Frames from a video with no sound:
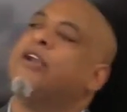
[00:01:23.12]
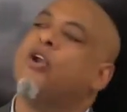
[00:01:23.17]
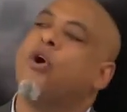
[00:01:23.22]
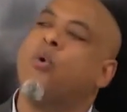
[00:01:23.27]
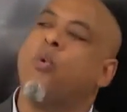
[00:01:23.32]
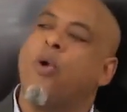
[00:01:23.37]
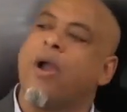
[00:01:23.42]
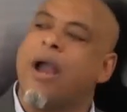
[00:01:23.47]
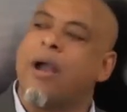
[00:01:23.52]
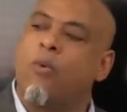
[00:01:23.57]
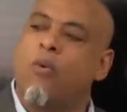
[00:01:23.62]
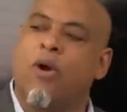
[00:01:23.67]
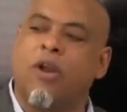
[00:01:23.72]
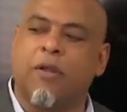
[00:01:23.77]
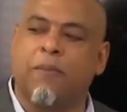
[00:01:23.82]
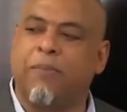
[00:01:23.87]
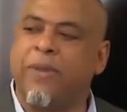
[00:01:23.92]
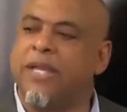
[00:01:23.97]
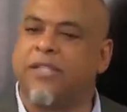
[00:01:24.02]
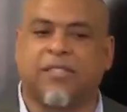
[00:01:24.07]
know where I want
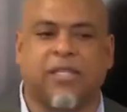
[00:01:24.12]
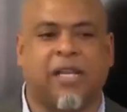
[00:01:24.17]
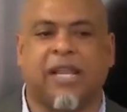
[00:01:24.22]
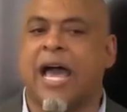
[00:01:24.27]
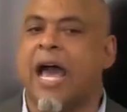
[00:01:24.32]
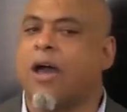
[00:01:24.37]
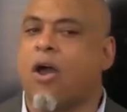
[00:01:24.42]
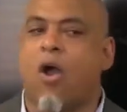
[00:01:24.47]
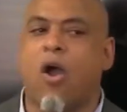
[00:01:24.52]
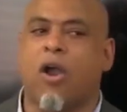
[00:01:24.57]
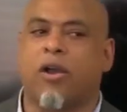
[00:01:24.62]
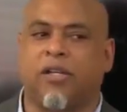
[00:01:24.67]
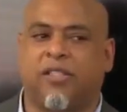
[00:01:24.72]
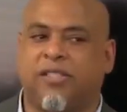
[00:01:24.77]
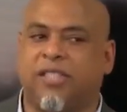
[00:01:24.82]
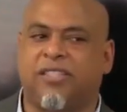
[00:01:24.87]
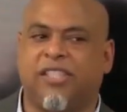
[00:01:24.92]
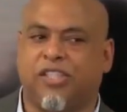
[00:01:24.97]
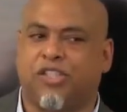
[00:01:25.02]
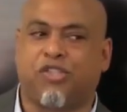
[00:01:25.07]
to be, it's a lot harder
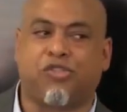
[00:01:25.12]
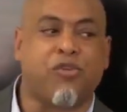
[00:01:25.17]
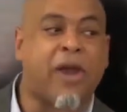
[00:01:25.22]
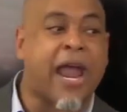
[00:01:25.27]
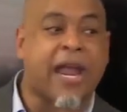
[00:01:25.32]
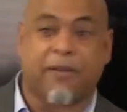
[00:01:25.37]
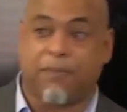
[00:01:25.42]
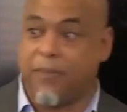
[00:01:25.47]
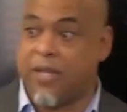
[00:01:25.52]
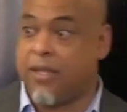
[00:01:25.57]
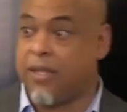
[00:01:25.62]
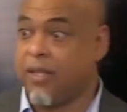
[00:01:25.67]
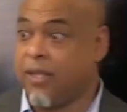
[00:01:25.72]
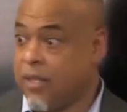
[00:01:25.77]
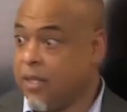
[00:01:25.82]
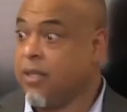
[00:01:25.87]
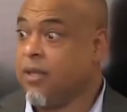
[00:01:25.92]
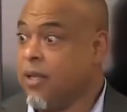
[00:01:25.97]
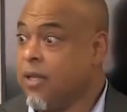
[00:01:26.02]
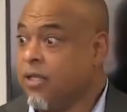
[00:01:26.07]
to distract me.
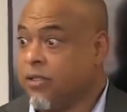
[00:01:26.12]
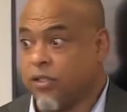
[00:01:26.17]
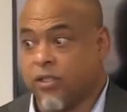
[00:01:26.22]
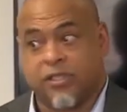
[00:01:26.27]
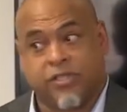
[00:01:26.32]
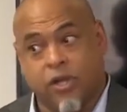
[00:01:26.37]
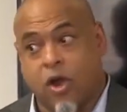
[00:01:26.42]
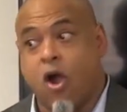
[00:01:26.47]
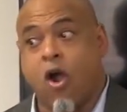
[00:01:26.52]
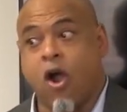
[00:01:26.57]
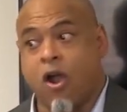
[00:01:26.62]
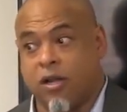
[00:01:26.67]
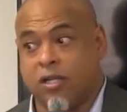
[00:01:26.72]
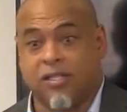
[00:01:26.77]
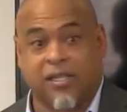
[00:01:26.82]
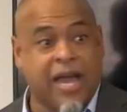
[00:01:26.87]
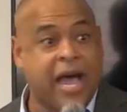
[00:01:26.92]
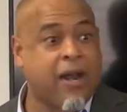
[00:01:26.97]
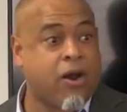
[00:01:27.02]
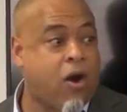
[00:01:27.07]
So it's a
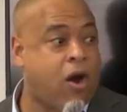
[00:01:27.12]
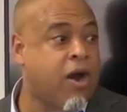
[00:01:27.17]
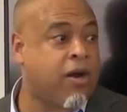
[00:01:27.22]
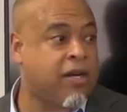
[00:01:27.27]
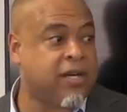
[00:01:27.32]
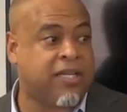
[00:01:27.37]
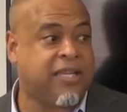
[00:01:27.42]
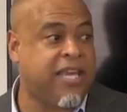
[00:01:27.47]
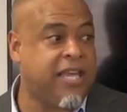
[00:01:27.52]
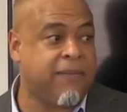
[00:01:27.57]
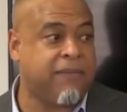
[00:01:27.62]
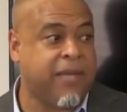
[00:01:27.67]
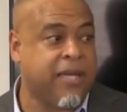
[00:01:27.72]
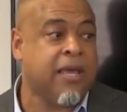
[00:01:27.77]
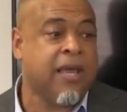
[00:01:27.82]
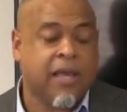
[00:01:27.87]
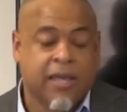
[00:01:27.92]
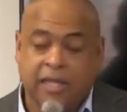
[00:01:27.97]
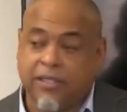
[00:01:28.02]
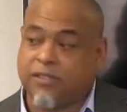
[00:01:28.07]
lot harder to keep me,
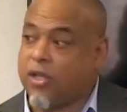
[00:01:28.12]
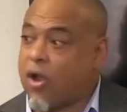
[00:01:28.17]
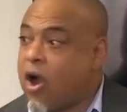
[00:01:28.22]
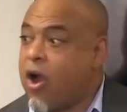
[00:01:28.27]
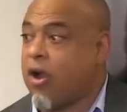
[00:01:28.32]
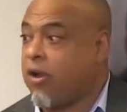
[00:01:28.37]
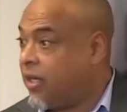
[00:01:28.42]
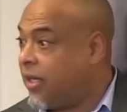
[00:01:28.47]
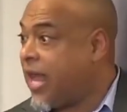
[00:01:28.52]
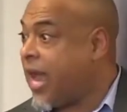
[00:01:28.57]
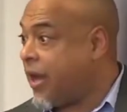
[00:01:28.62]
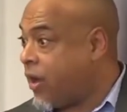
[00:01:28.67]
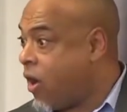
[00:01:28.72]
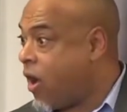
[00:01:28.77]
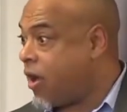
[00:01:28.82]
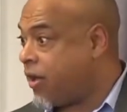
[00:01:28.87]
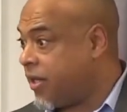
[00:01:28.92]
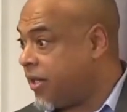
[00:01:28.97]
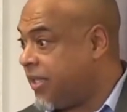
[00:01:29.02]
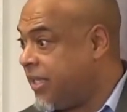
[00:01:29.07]
a lot
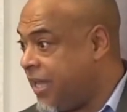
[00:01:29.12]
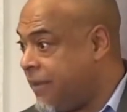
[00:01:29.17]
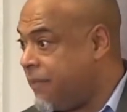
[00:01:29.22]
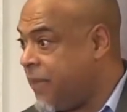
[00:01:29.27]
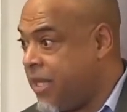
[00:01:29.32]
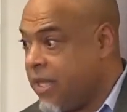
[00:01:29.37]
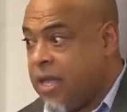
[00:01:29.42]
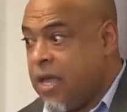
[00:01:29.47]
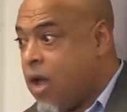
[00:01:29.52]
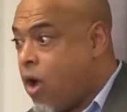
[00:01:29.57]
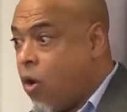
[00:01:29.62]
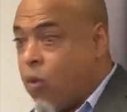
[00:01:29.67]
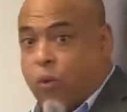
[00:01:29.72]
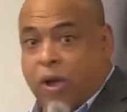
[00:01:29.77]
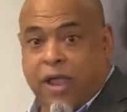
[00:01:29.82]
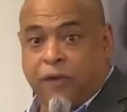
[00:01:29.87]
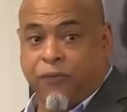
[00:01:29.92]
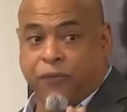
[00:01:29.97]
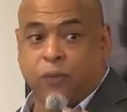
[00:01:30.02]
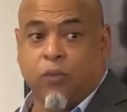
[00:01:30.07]
harder to get me
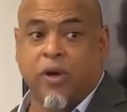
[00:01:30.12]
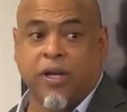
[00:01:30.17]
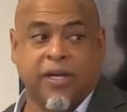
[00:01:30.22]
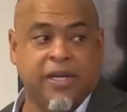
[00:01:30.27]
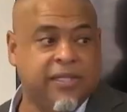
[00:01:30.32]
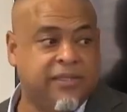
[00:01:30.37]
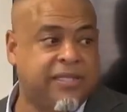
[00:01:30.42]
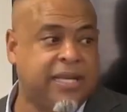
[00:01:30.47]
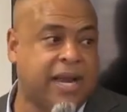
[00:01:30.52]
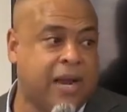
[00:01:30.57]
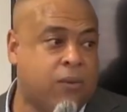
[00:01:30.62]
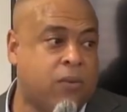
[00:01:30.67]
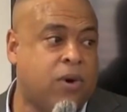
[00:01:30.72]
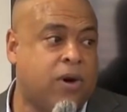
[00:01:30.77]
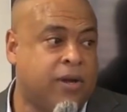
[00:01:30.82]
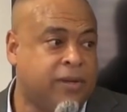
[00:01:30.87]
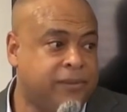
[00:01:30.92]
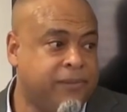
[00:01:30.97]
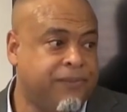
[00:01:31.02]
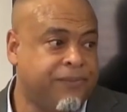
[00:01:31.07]
away from what it is that I
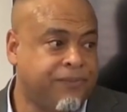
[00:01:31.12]
want.